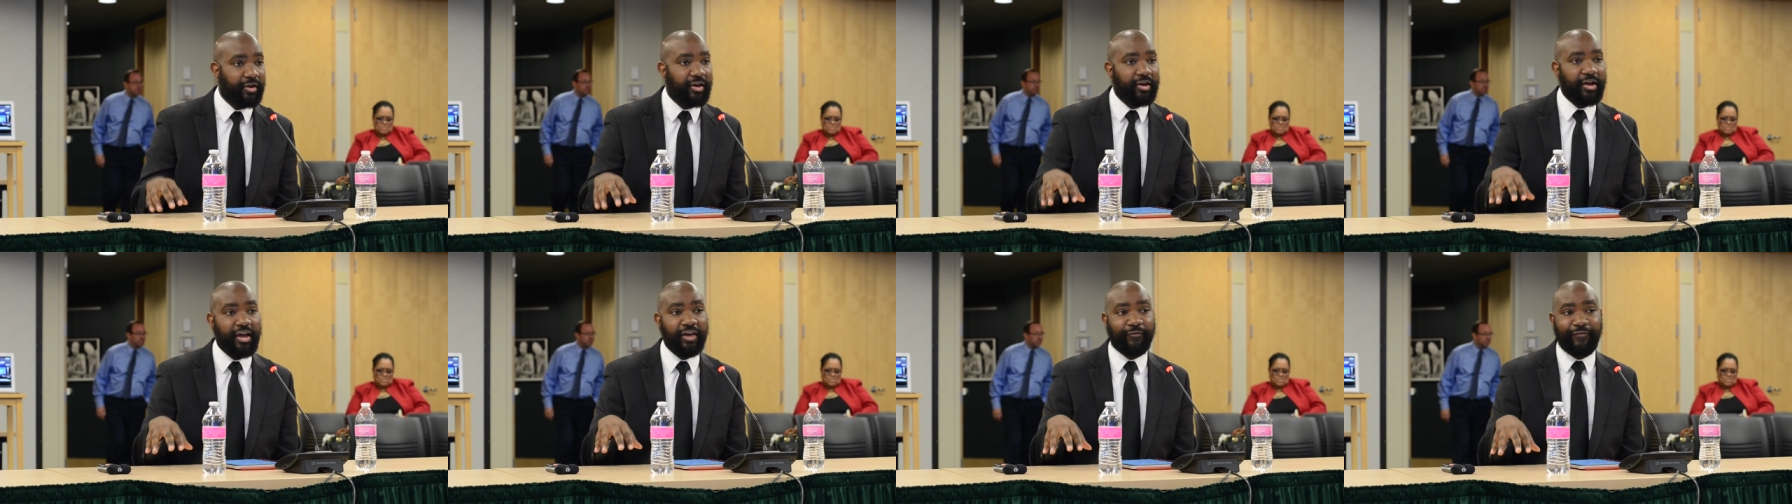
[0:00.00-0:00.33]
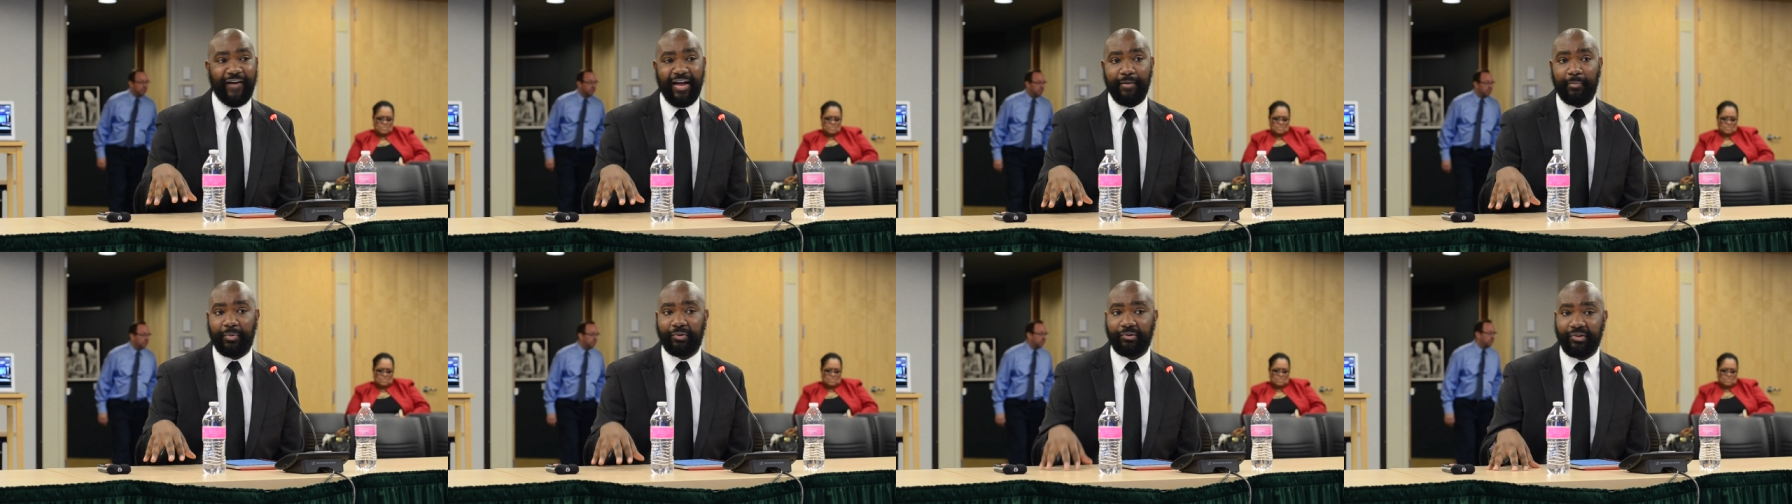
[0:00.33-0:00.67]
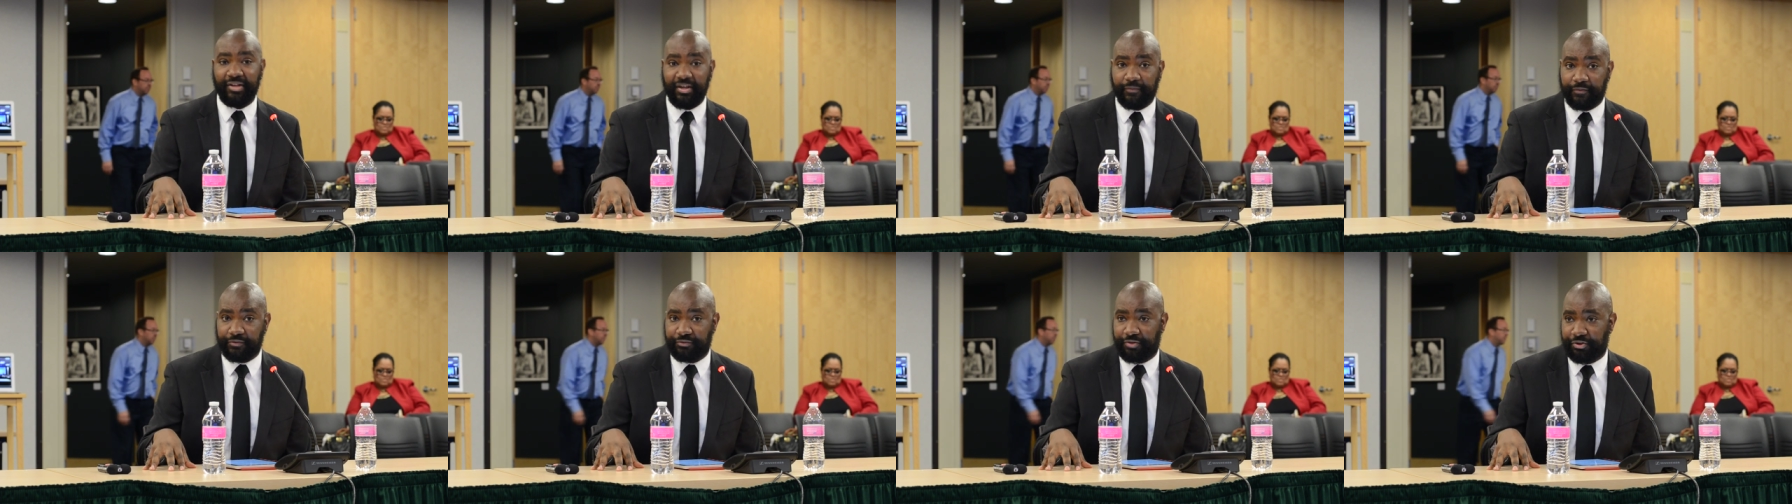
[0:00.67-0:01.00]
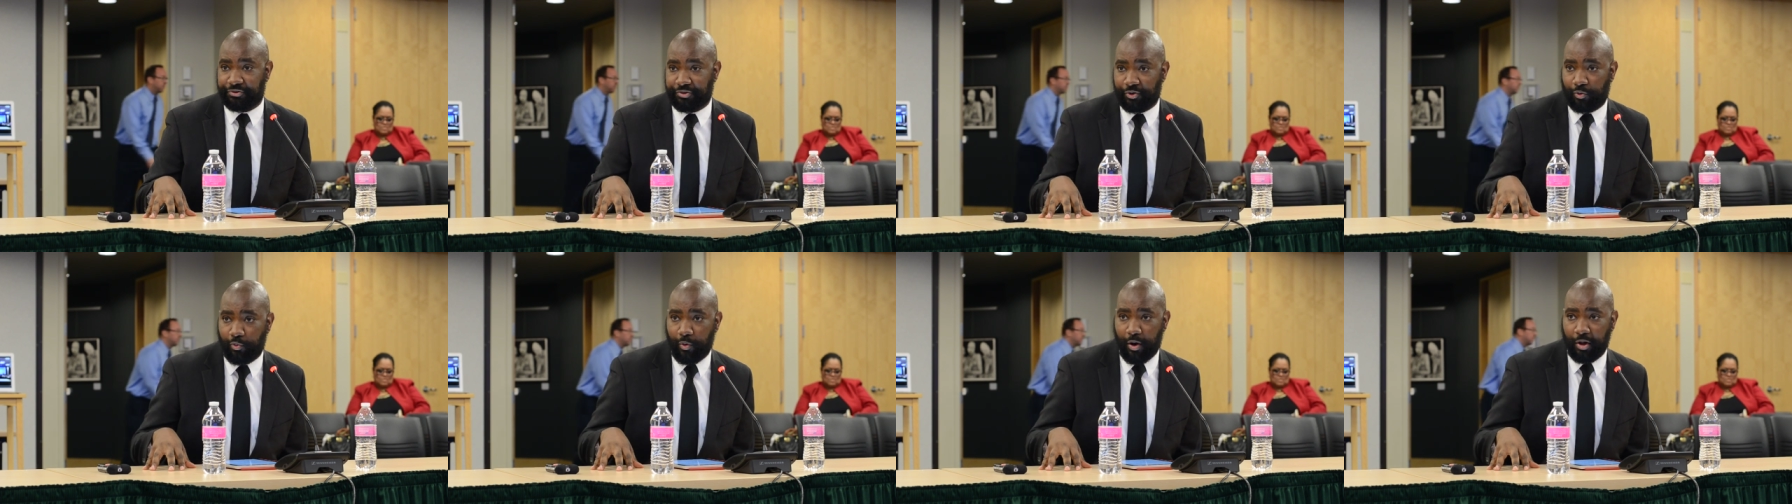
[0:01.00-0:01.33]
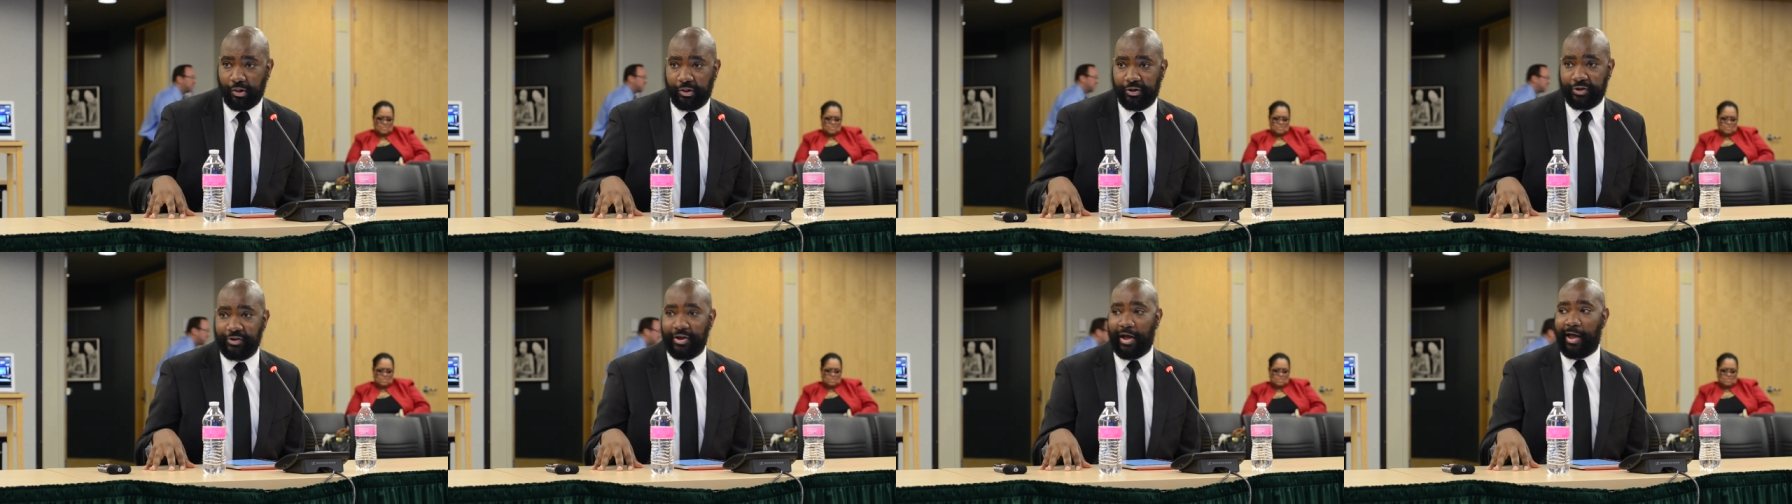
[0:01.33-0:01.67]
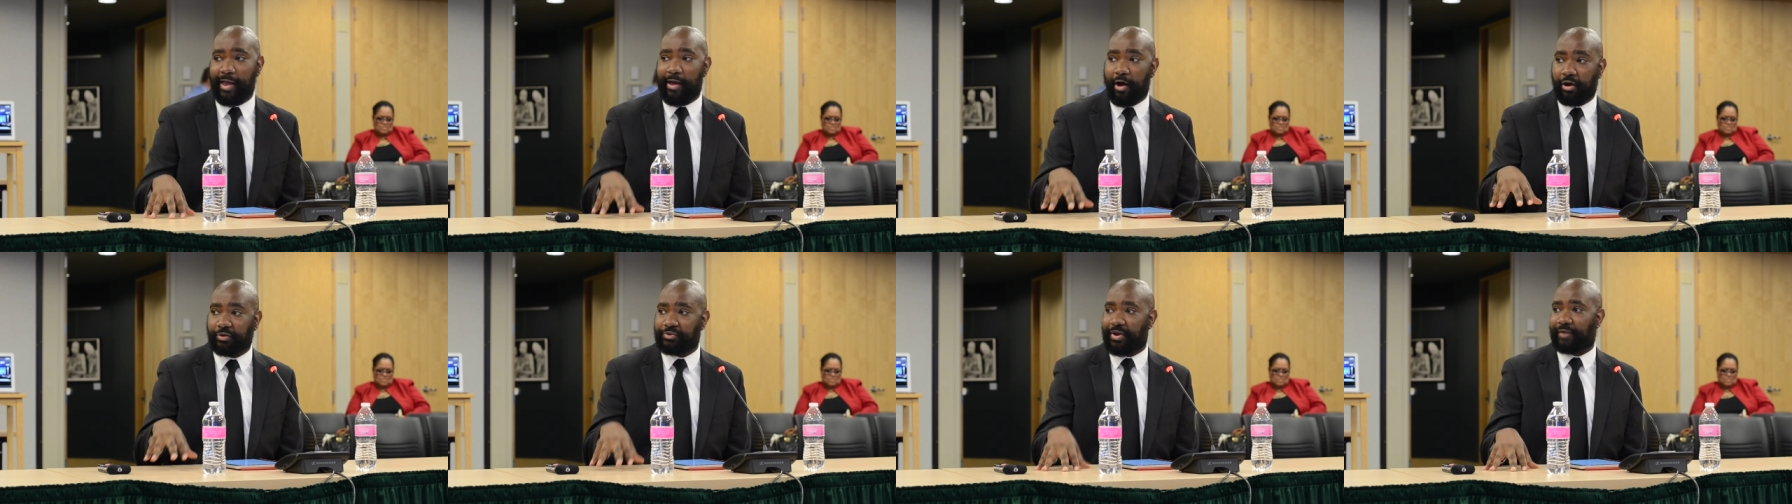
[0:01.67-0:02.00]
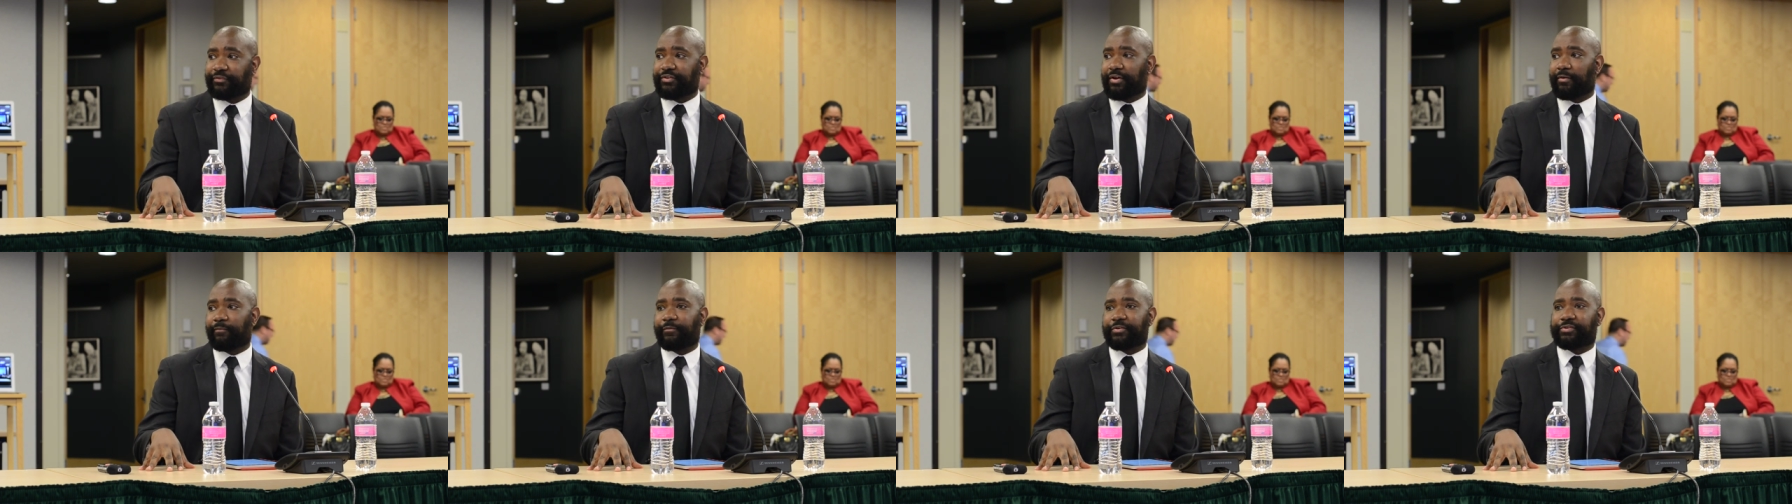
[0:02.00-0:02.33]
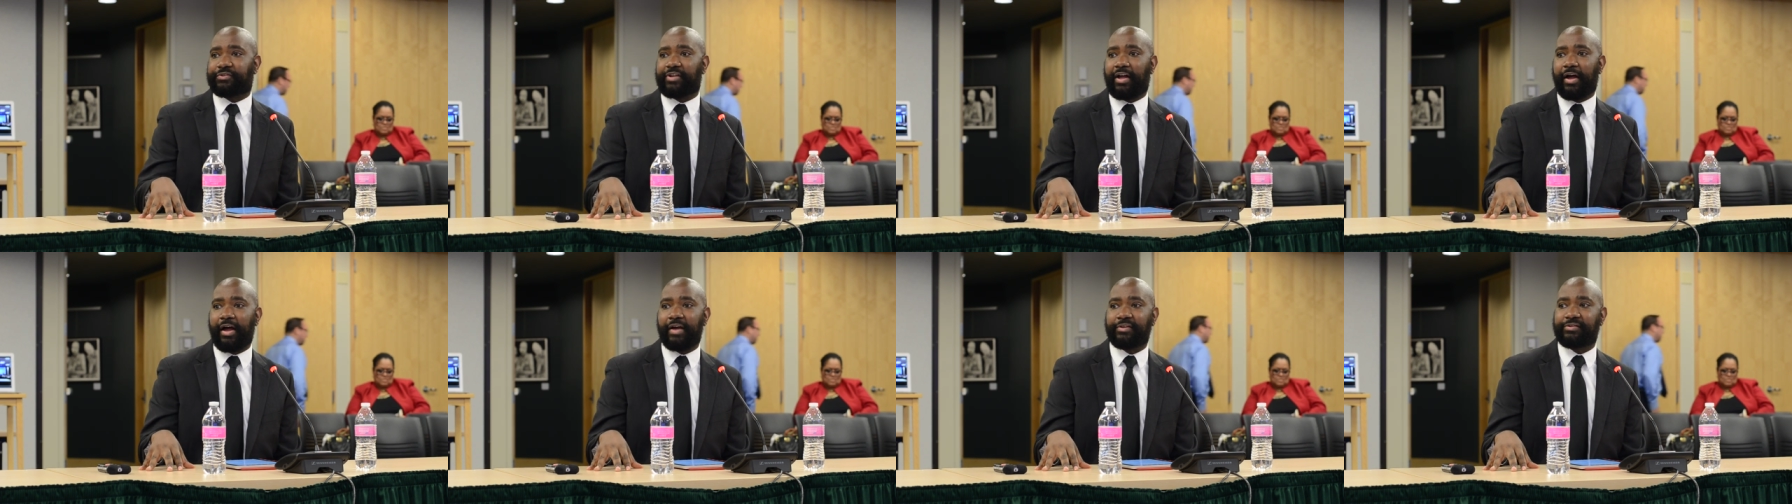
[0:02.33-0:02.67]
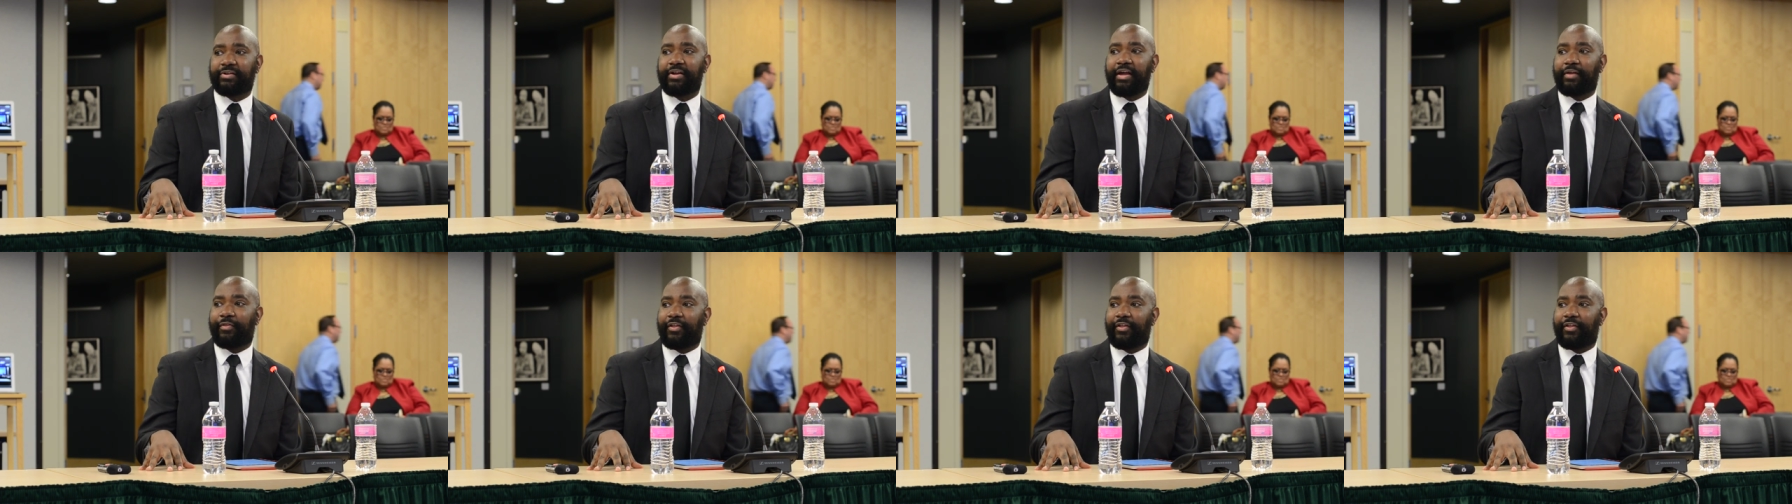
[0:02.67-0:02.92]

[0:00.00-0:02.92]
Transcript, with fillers: If I believe in teacher quality, I also have to emphasize